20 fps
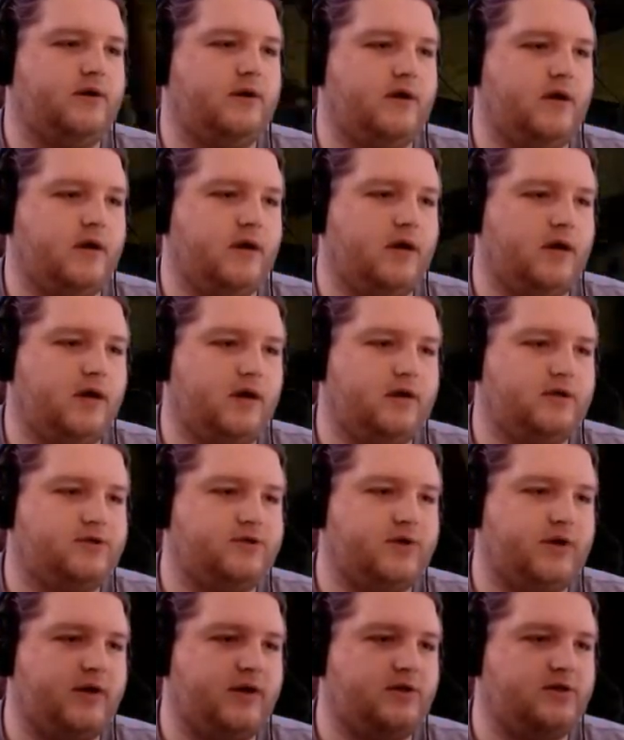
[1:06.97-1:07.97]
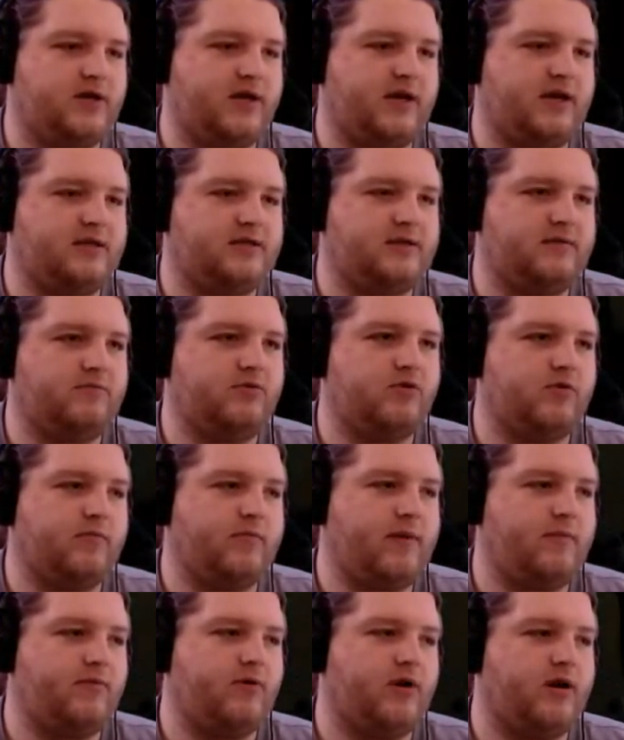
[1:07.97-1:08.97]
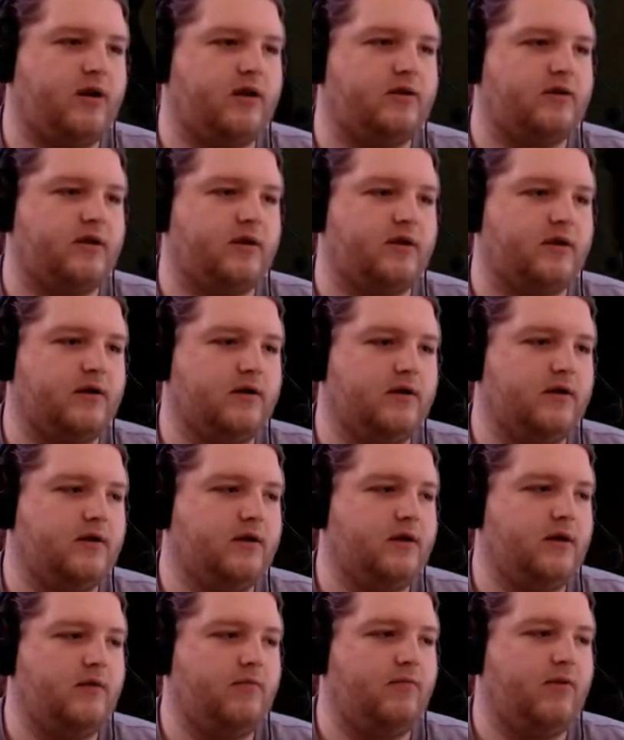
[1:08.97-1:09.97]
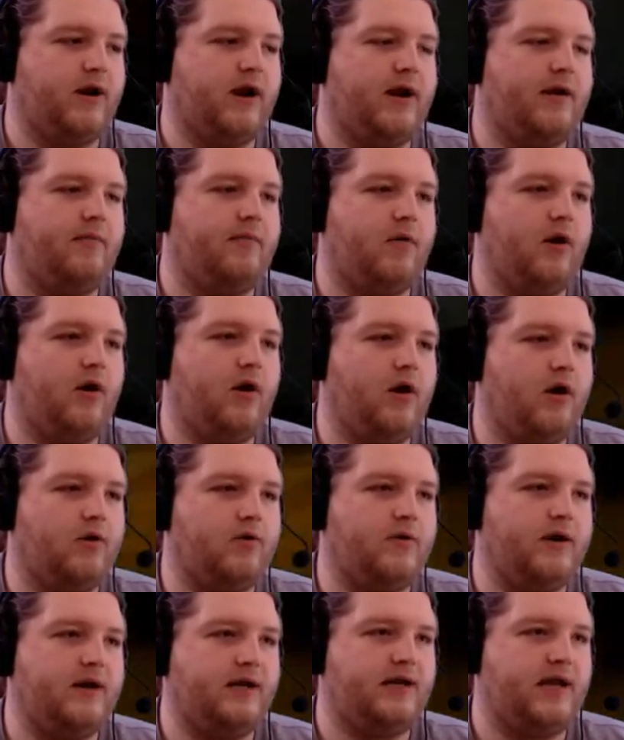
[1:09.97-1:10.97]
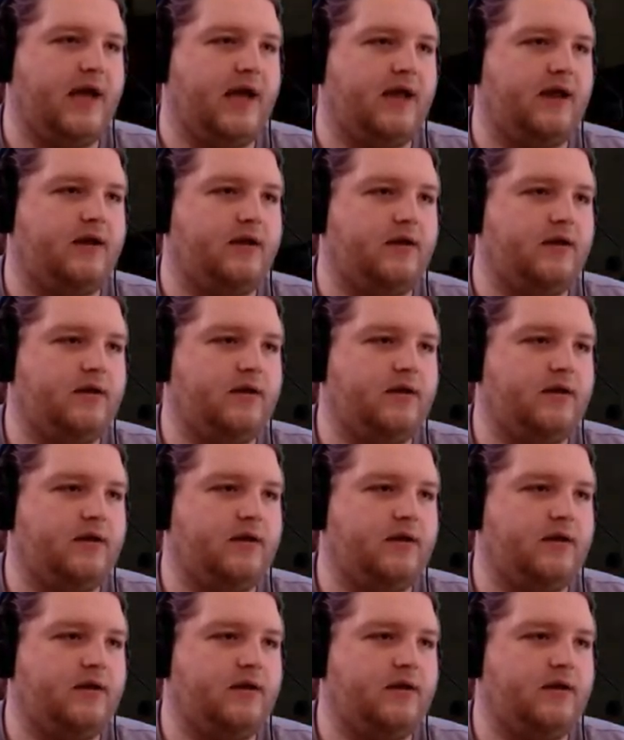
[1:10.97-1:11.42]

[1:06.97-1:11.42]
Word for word: Uh, strange. I can't seem to remember anything, but I'm already dead.